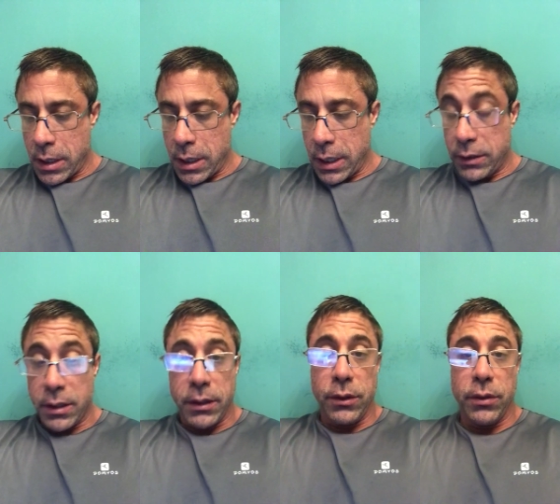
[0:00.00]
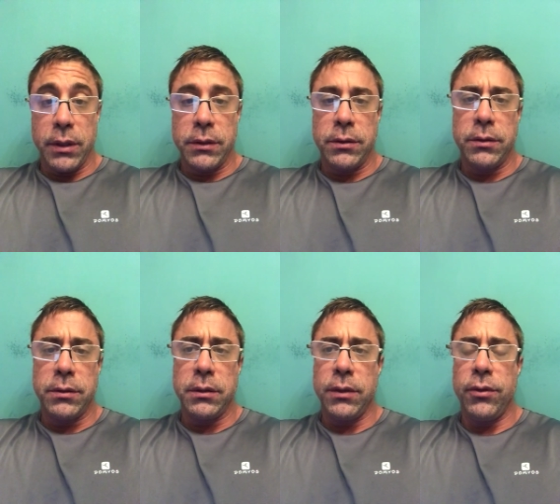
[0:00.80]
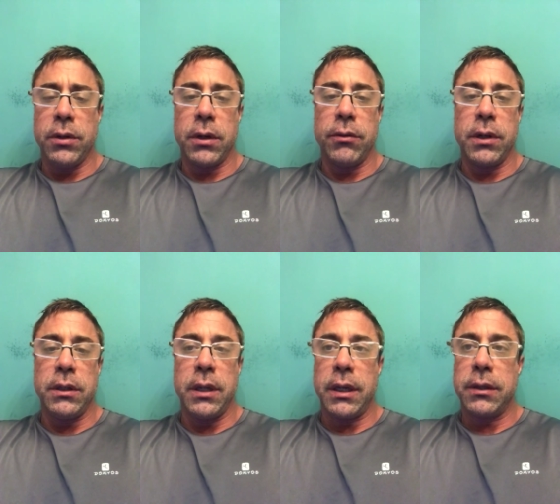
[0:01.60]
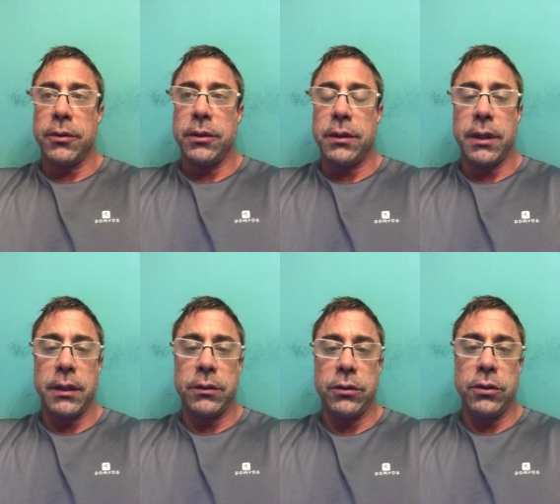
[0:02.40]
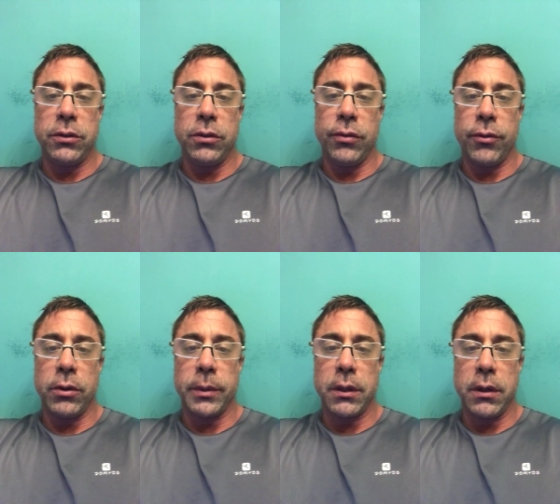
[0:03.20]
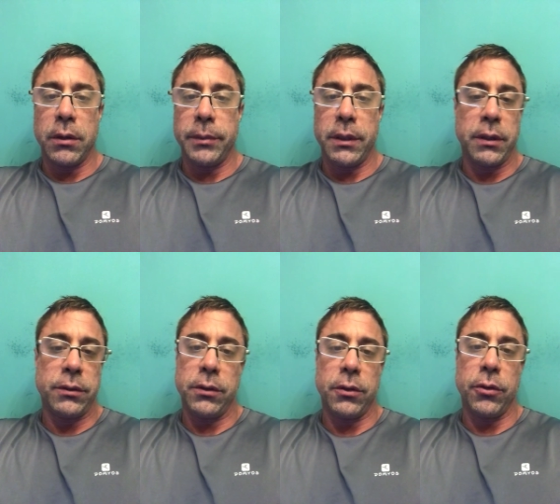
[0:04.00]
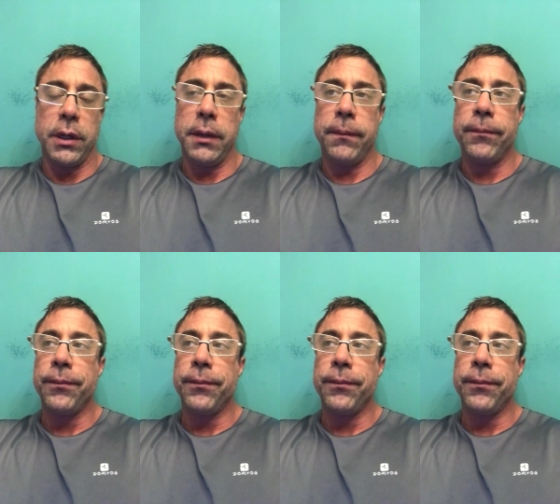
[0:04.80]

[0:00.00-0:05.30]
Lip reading: I tell you this: if you're gonna run Deco or tests, just do Pharmacom because they're great.